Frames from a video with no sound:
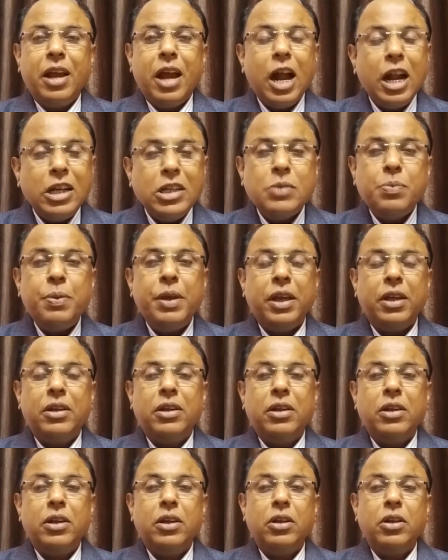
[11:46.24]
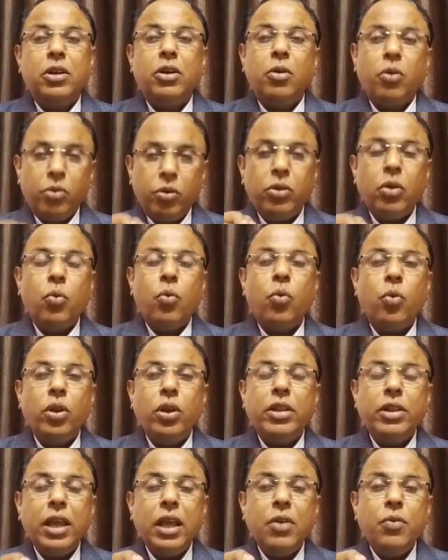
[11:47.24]
and speak. The
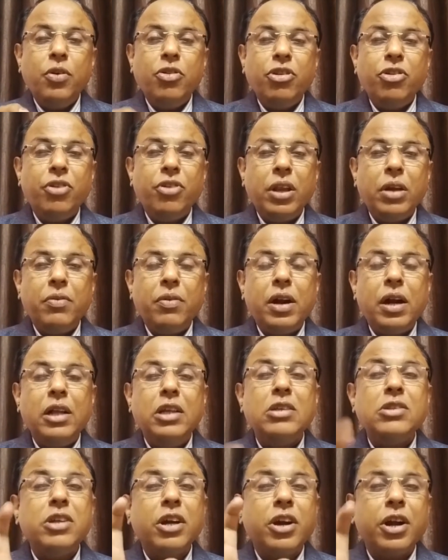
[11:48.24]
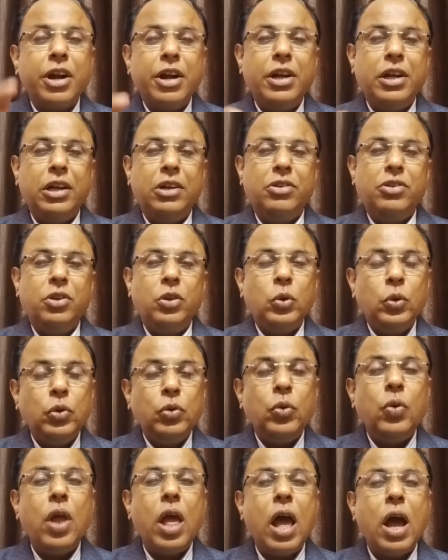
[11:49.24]
only thing which is required is the contents. You
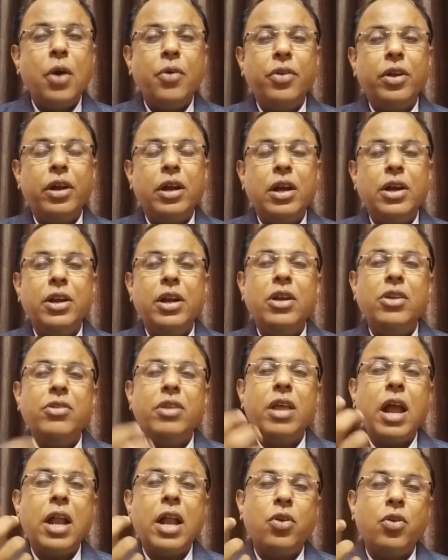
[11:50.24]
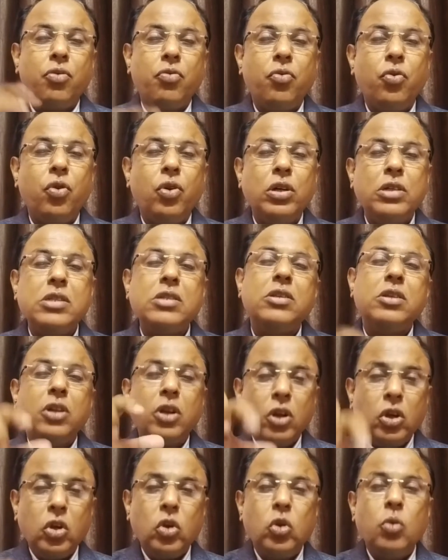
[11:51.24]
should have the contents and your focus
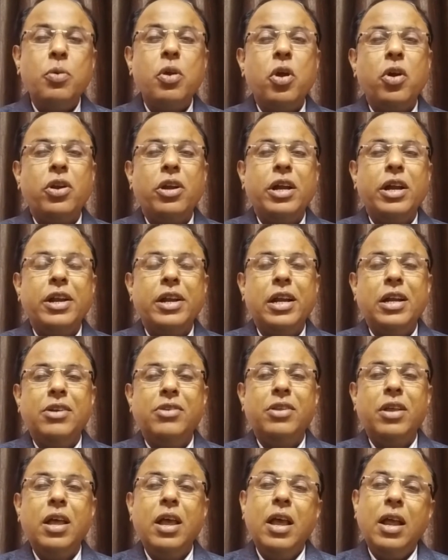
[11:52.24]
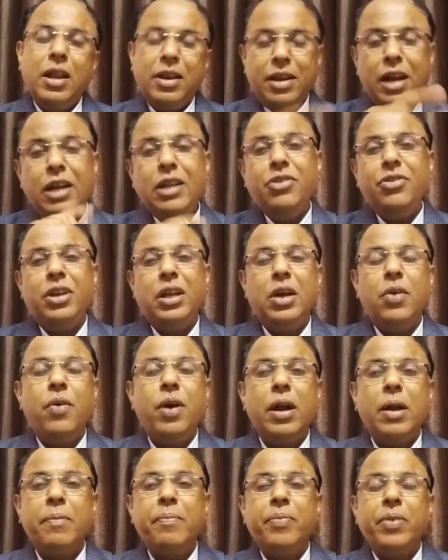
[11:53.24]
to be on contents. That is
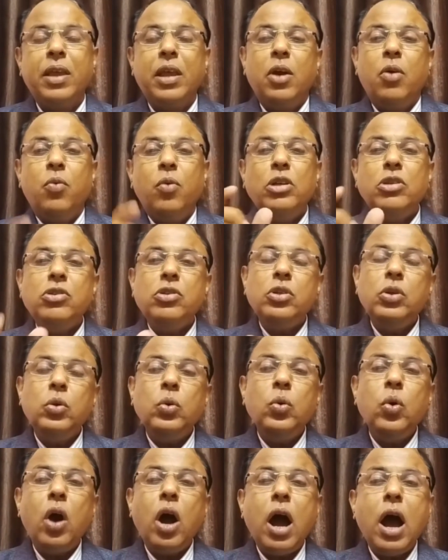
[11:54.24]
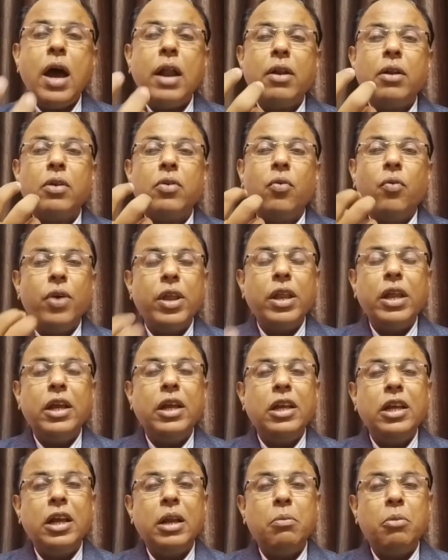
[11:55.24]
required. Once you are very
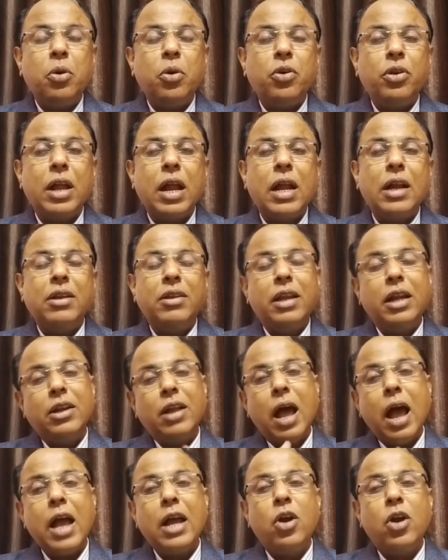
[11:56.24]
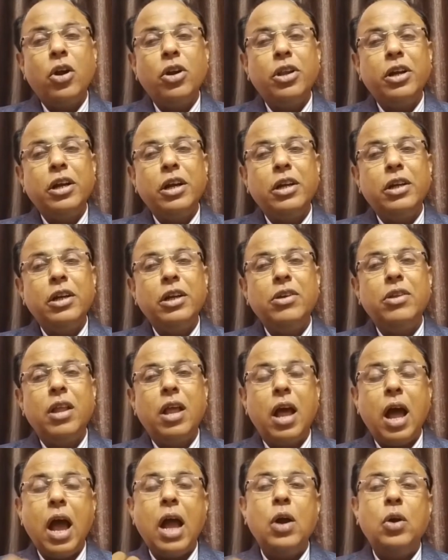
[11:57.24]
clear about that I got the contents,
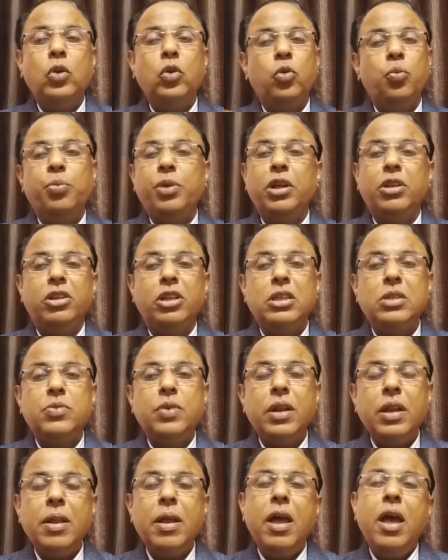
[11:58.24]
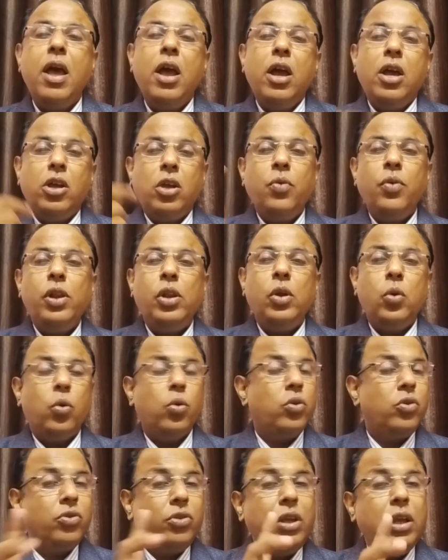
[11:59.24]
I have to speak this one, you will
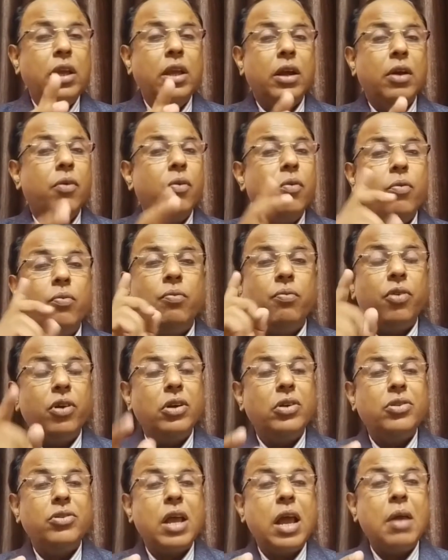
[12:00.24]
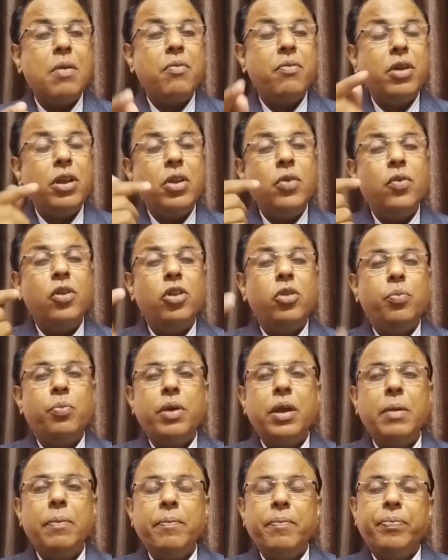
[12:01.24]
go. See, first time when you will
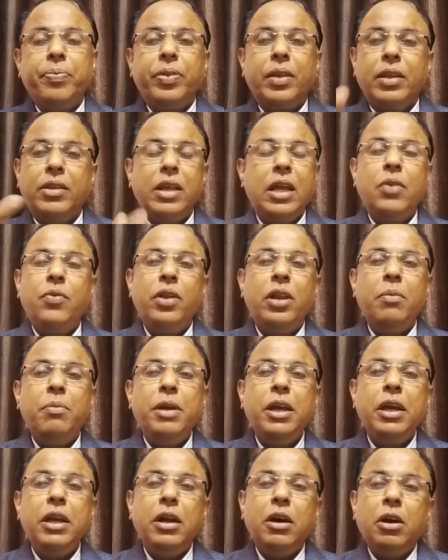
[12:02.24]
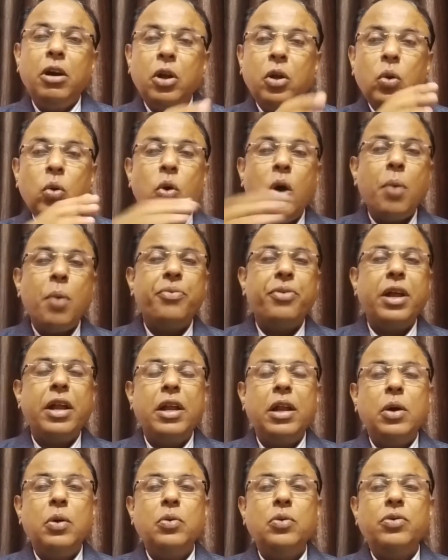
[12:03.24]
speak, there will be no ups
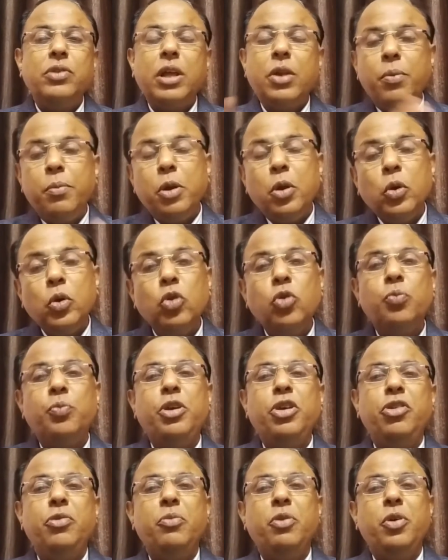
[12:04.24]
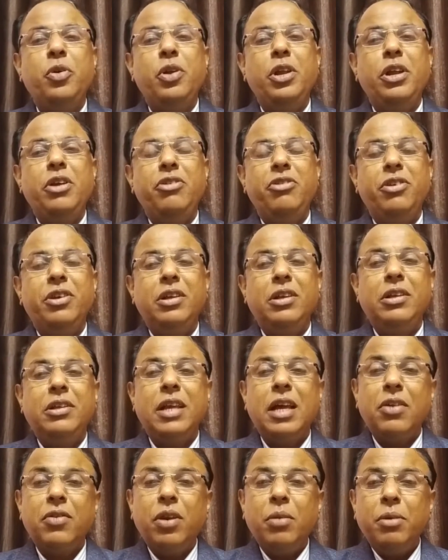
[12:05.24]
and downs, there will be no speech modulation,
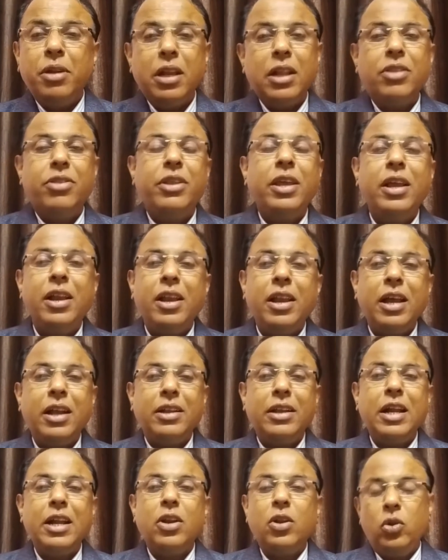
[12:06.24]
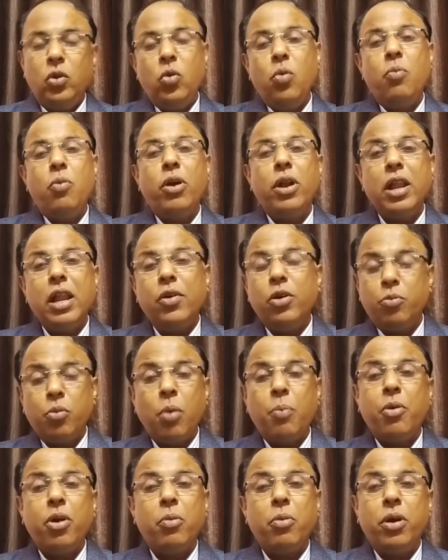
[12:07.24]
there will be nothing like that, no body language,
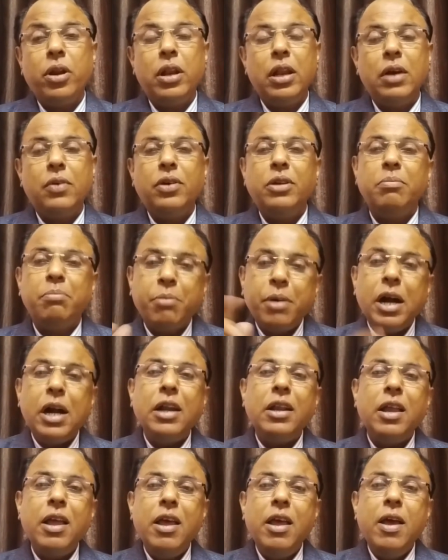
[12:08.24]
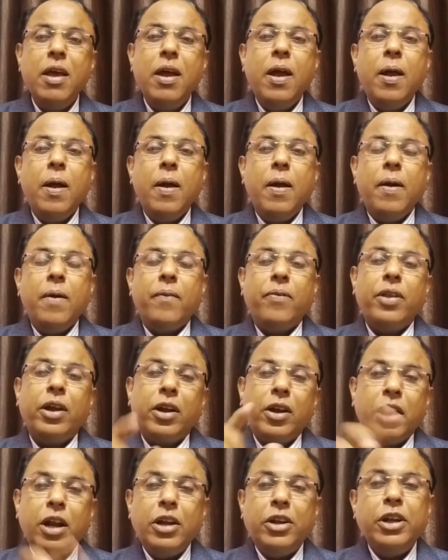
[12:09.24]
proper body language, but the
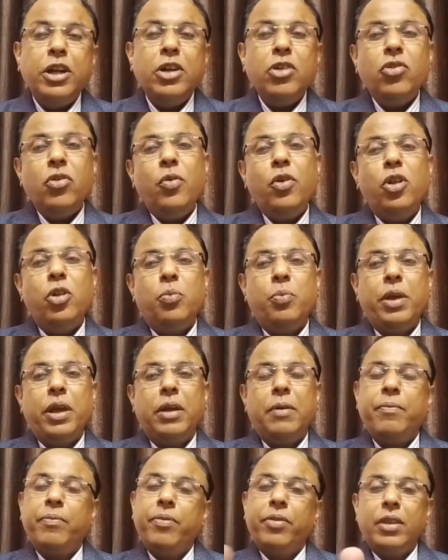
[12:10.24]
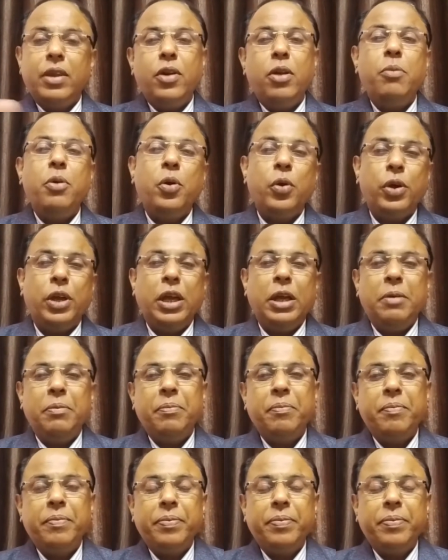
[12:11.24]
contents you will speak, they will be okay.